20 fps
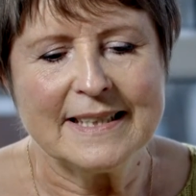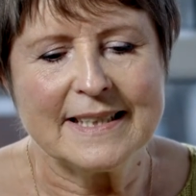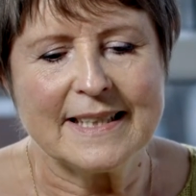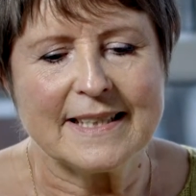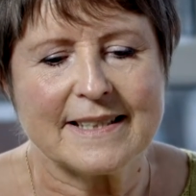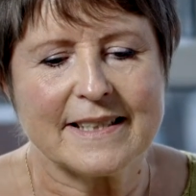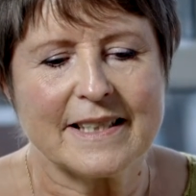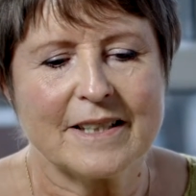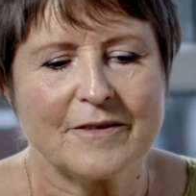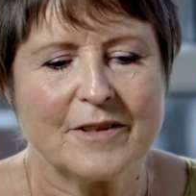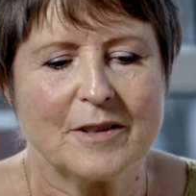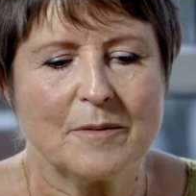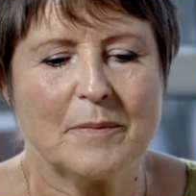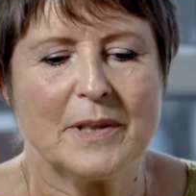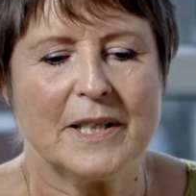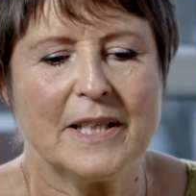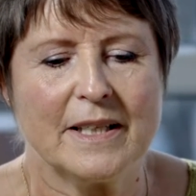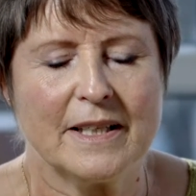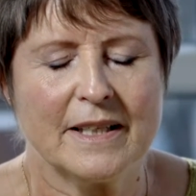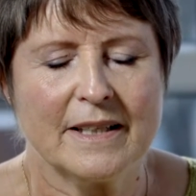It's given
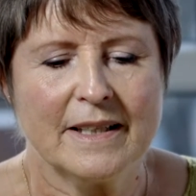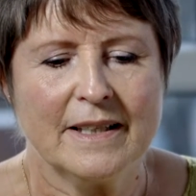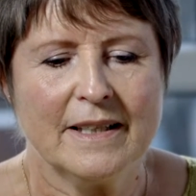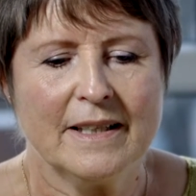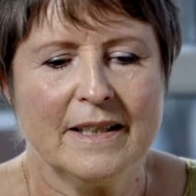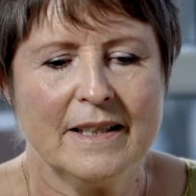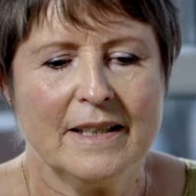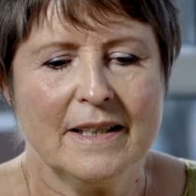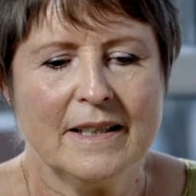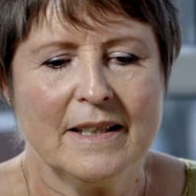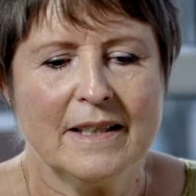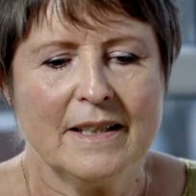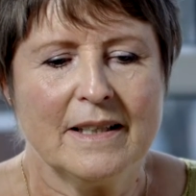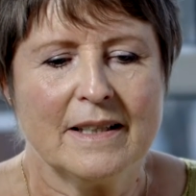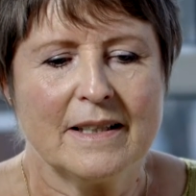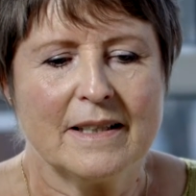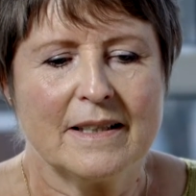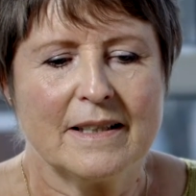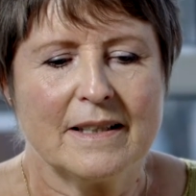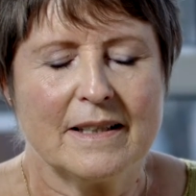me
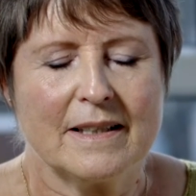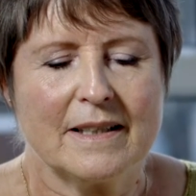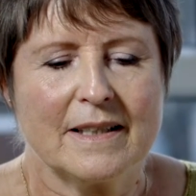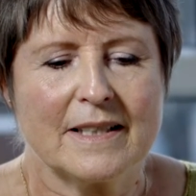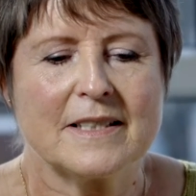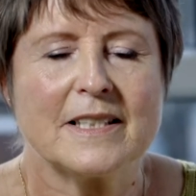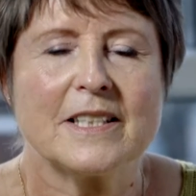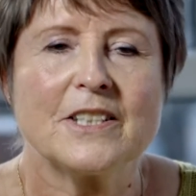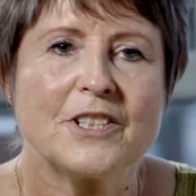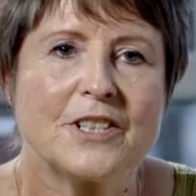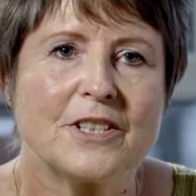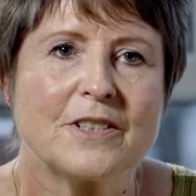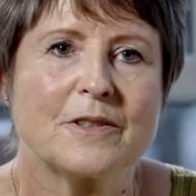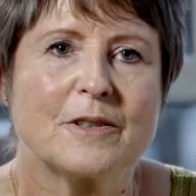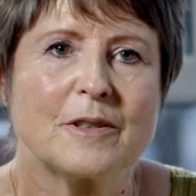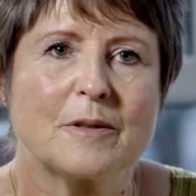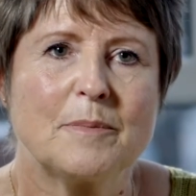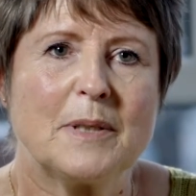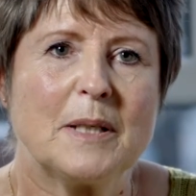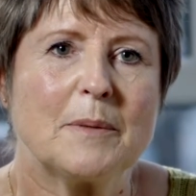
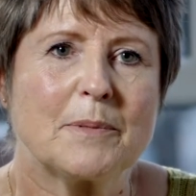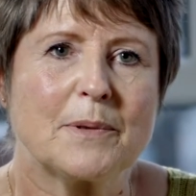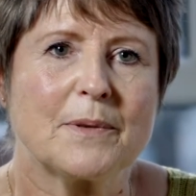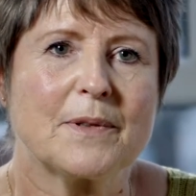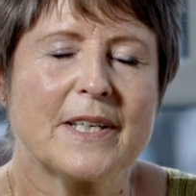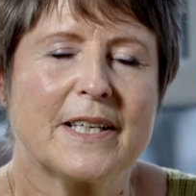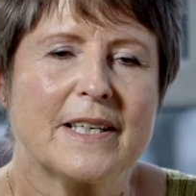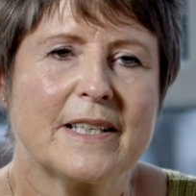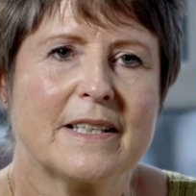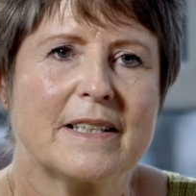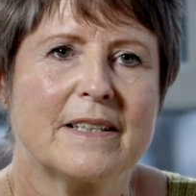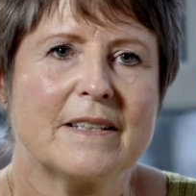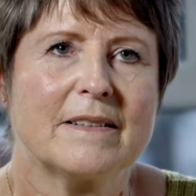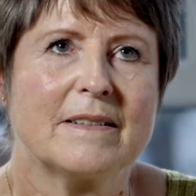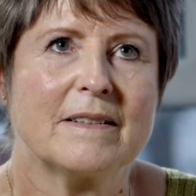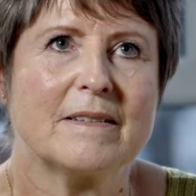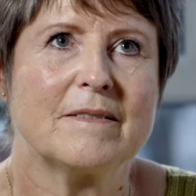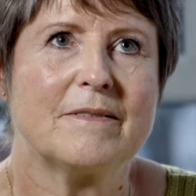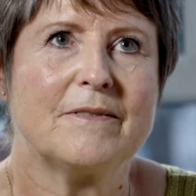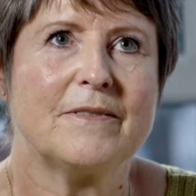additional people that I
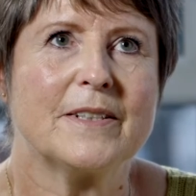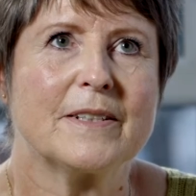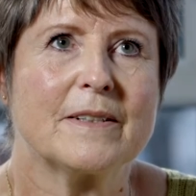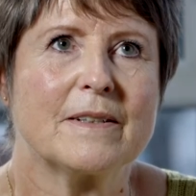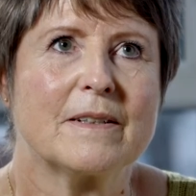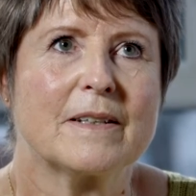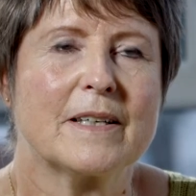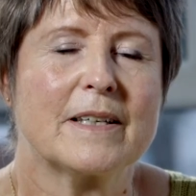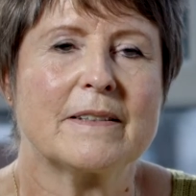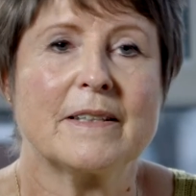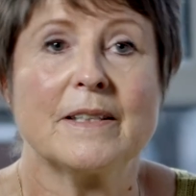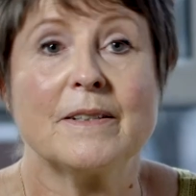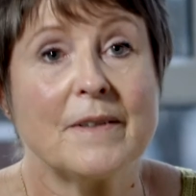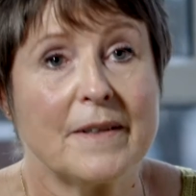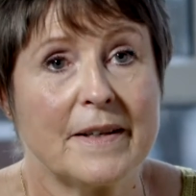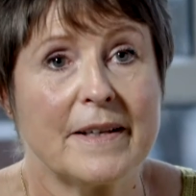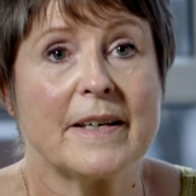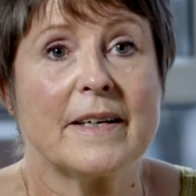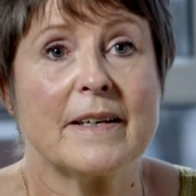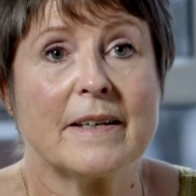can feel are
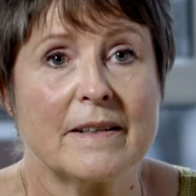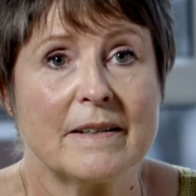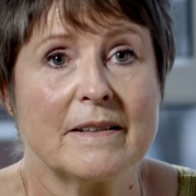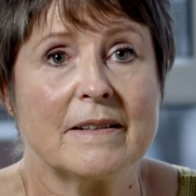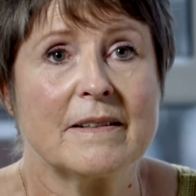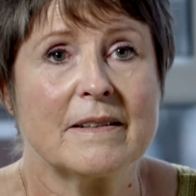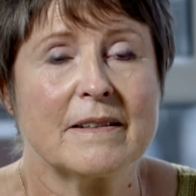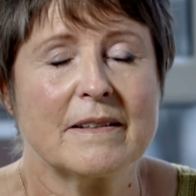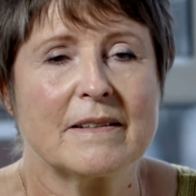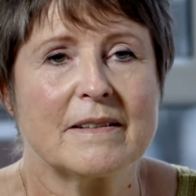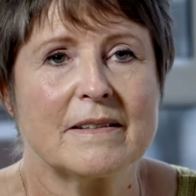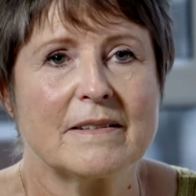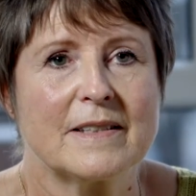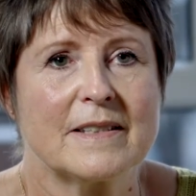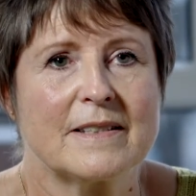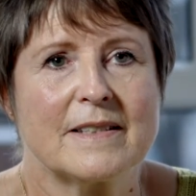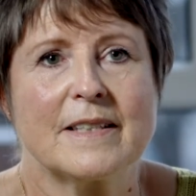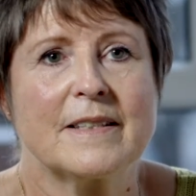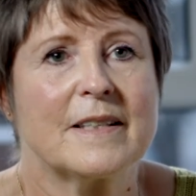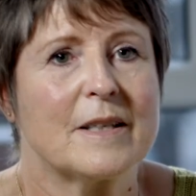out there,
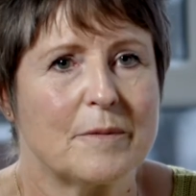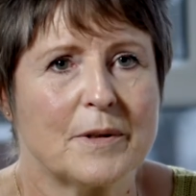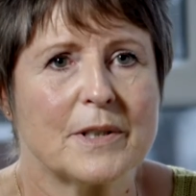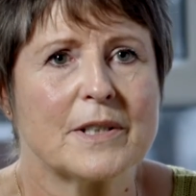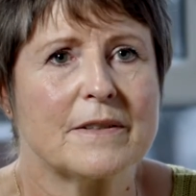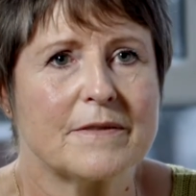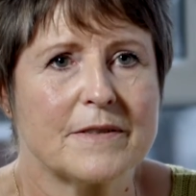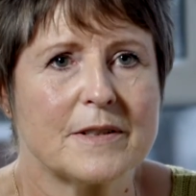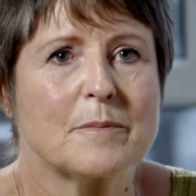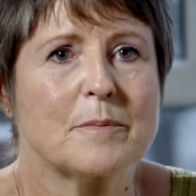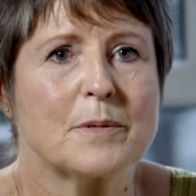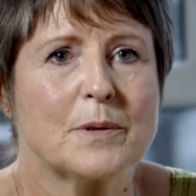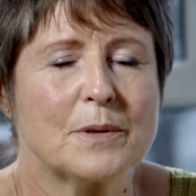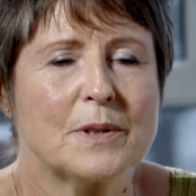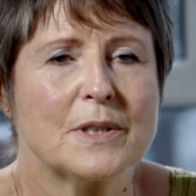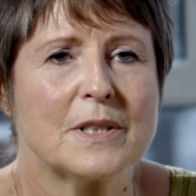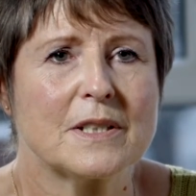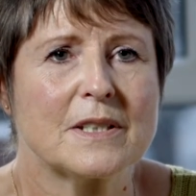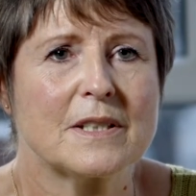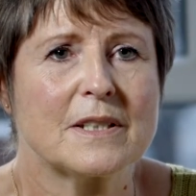just a network of
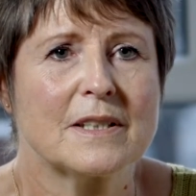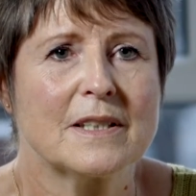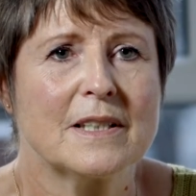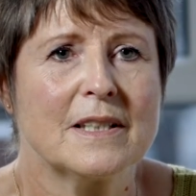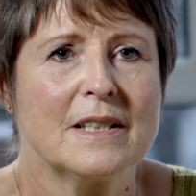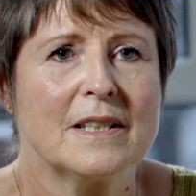support.